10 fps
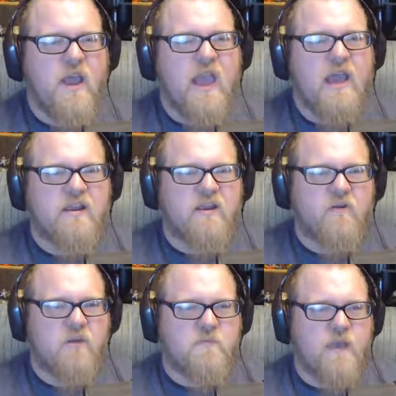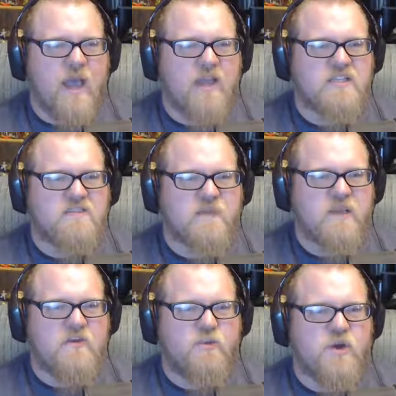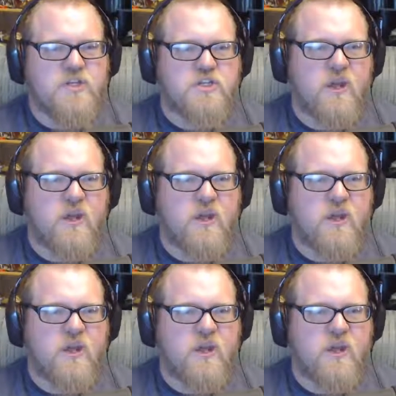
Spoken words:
had an incredibly high speed, which